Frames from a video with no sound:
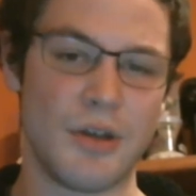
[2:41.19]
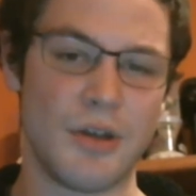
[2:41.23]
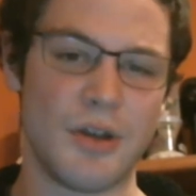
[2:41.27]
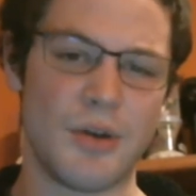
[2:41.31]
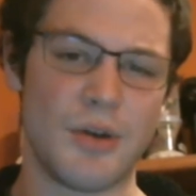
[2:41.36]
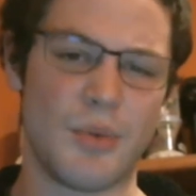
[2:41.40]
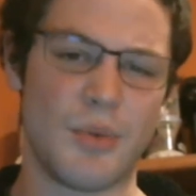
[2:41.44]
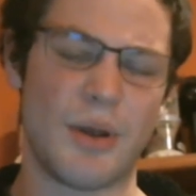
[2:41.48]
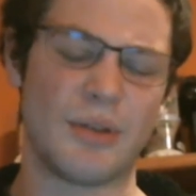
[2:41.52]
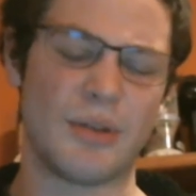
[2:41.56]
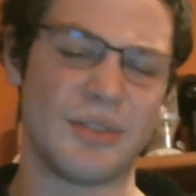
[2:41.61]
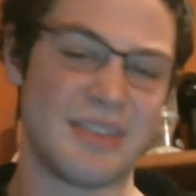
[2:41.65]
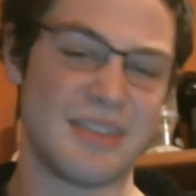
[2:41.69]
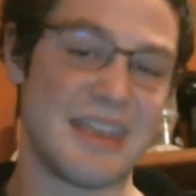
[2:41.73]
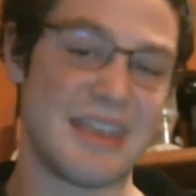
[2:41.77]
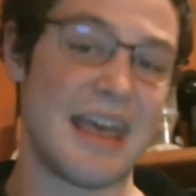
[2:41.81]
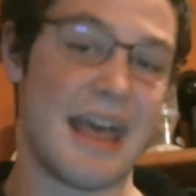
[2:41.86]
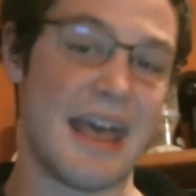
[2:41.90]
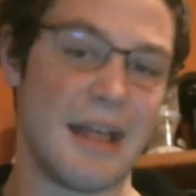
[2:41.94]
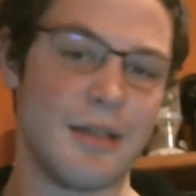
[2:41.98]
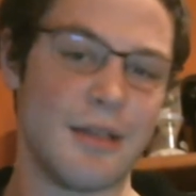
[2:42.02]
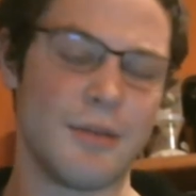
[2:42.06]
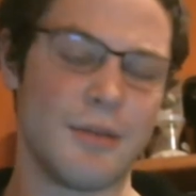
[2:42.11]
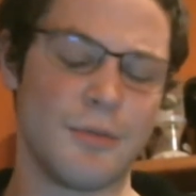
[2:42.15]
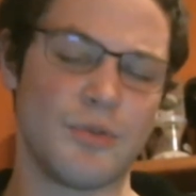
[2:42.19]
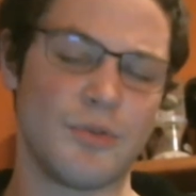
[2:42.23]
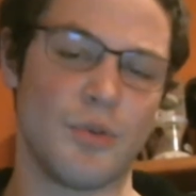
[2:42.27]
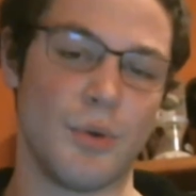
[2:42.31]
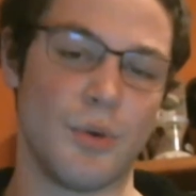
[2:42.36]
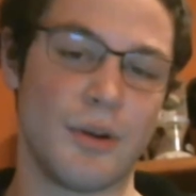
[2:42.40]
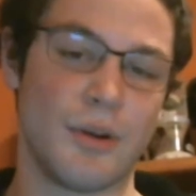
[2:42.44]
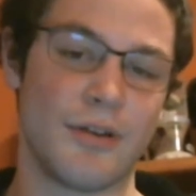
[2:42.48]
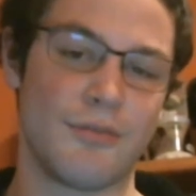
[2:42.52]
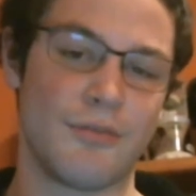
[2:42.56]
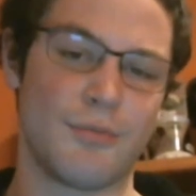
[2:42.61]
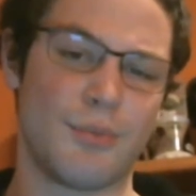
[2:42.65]
Well, did sort
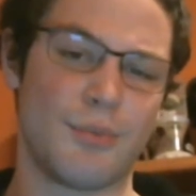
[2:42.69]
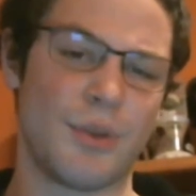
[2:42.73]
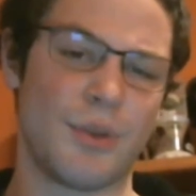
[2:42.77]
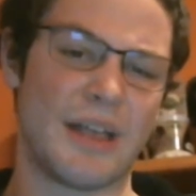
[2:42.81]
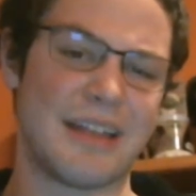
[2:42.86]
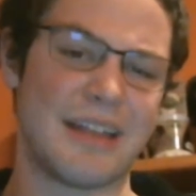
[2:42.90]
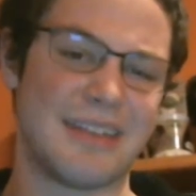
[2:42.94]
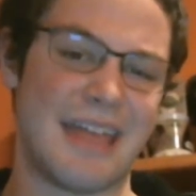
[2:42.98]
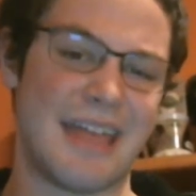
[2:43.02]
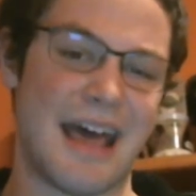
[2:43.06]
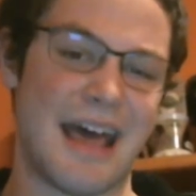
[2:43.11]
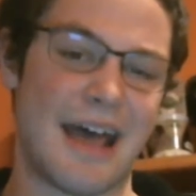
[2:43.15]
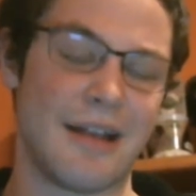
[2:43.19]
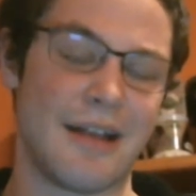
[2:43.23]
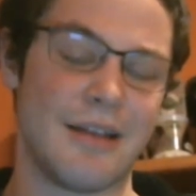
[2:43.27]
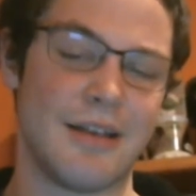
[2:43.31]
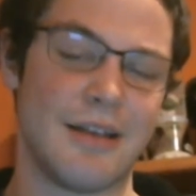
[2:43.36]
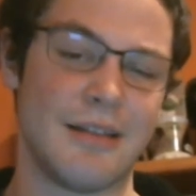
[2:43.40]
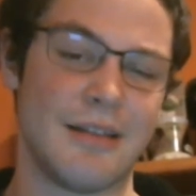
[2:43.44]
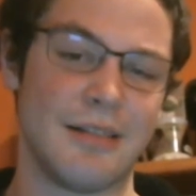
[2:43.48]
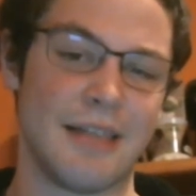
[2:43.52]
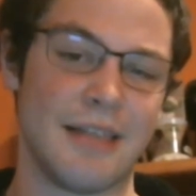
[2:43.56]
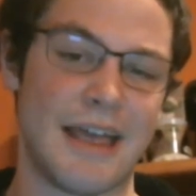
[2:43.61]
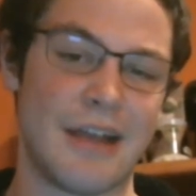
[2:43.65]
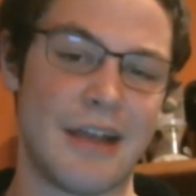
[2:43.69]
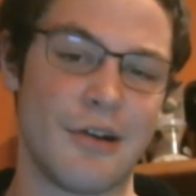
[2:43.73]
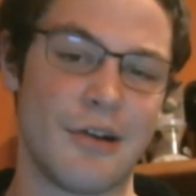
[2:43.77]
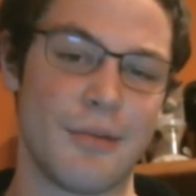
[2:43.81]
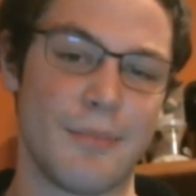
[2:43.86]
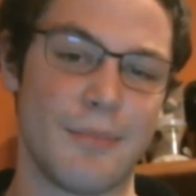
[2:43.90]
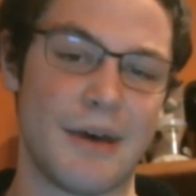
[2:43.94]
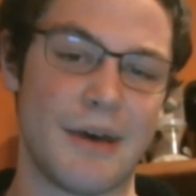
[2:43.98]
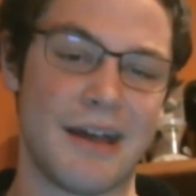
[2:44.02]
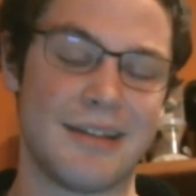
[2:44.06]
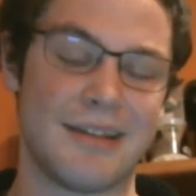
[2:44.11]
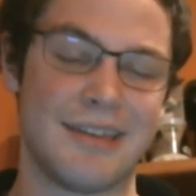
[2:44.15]
of. We'll get to that later,
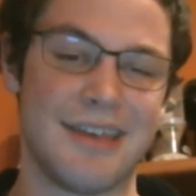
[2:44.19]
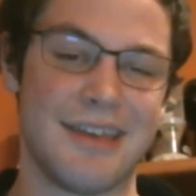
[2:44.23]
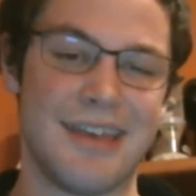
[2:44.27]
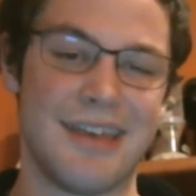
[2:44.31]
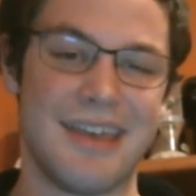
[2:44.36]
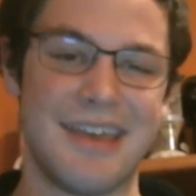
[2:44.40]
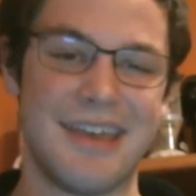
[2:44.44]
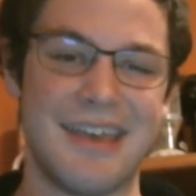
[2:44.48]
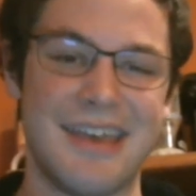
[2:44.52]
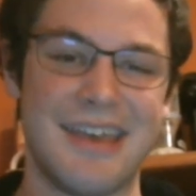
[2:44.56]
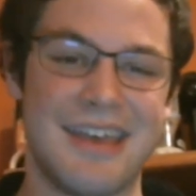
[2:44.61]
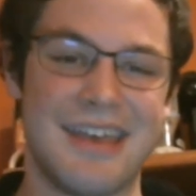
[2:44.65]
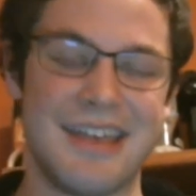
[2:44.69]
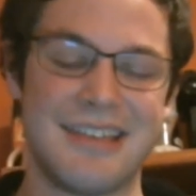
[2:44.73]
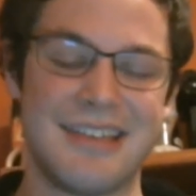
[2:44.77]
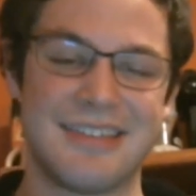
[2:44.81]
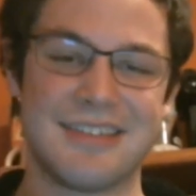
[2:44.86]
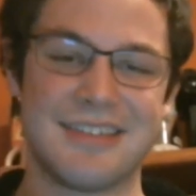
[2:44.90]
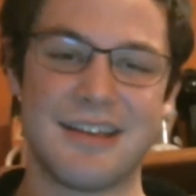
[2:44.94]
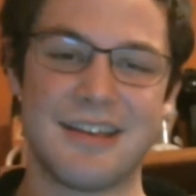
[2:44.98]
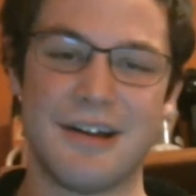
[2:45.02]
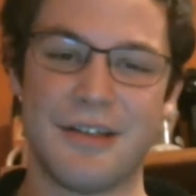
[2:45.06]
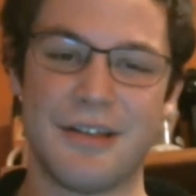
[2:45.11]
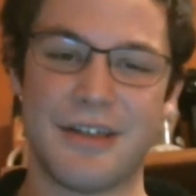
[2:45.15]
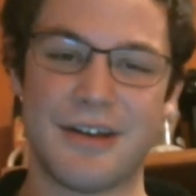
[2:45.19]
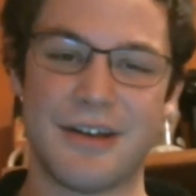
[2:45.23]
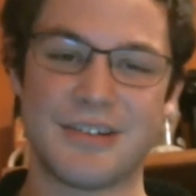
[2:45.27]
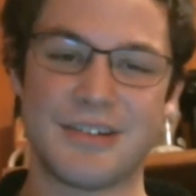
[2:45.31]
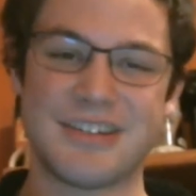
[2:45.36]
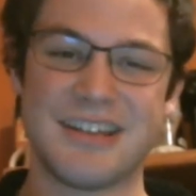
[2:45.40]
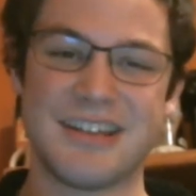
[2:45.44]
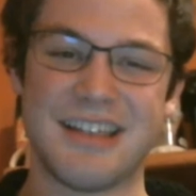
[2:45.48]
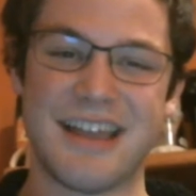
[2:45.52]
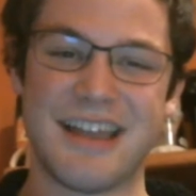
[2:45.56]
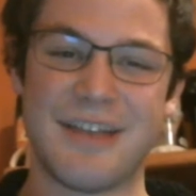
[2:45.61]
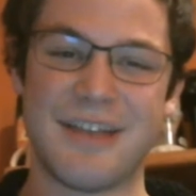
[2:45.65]
but still though, she
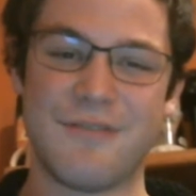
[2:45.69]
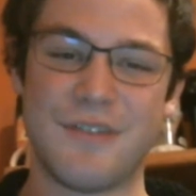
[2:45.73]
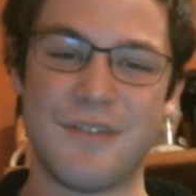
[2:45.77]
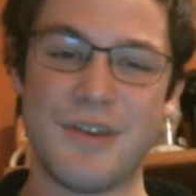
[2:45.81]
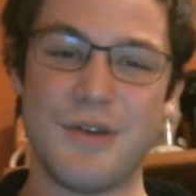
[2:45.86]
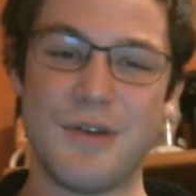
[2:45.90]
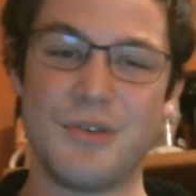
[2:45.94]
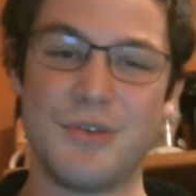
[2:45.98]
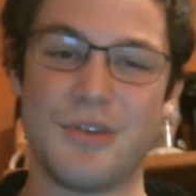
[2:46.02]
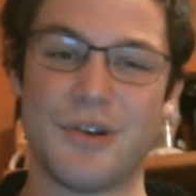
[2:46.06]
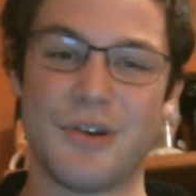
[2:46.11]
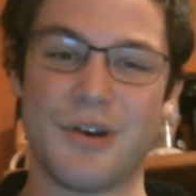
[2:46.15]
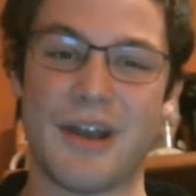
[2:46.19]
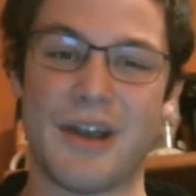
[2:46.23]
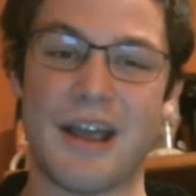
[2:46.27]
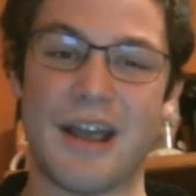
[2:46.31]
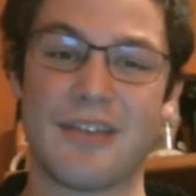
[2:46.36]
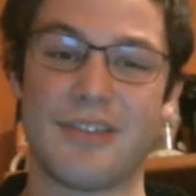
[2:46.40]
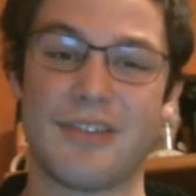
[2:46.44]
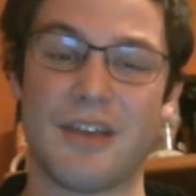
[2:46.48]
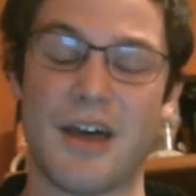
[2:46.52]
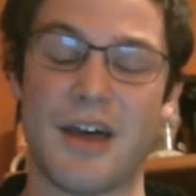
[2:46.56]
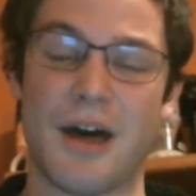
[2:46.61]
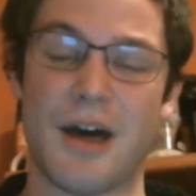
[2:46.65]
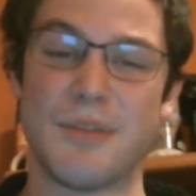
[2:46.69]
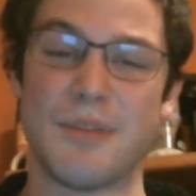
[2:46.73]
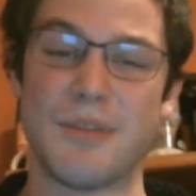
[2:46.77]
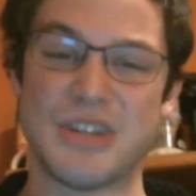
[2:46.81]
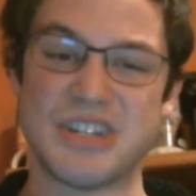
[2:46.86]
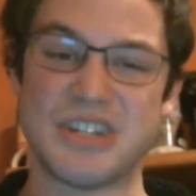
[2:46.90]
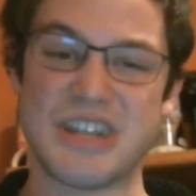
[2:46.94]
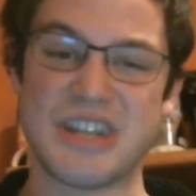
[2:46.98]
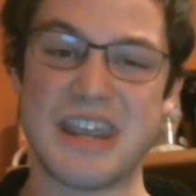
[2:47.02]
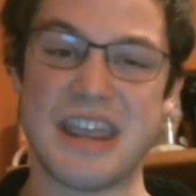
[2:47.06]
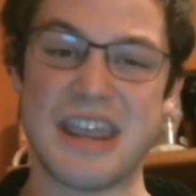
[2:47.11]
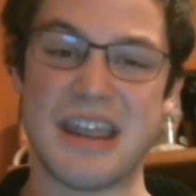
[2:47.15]
like views her as a
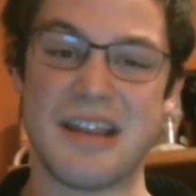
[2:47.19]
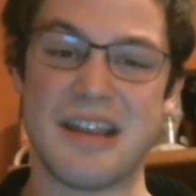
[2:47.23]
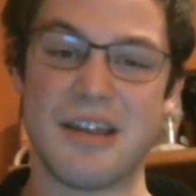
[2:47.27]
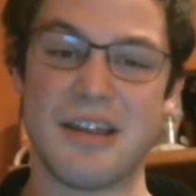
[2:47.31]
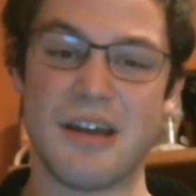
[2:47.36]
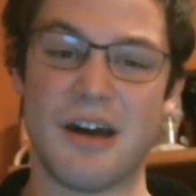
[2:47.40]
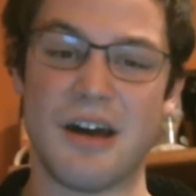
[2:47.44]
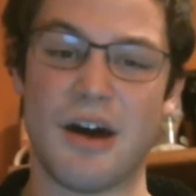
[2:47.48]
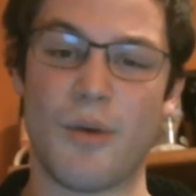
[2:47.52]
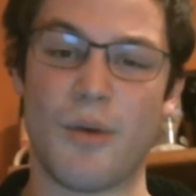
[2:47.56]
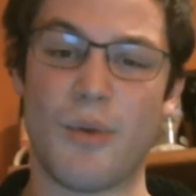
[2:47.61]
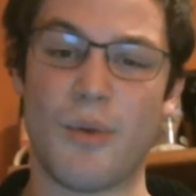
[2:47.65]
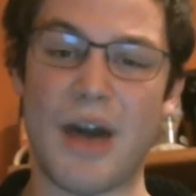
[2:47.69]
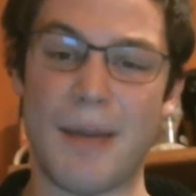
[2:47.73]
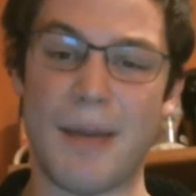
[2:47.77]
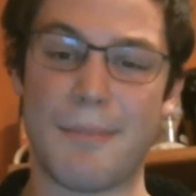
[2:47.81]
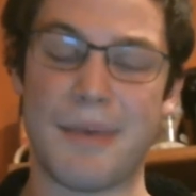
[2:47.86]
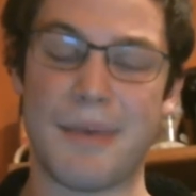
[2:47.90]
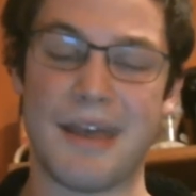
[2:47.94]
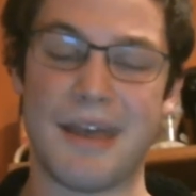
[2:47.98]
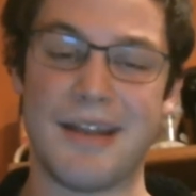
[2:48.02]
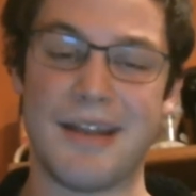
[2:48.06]
machine, a weapon.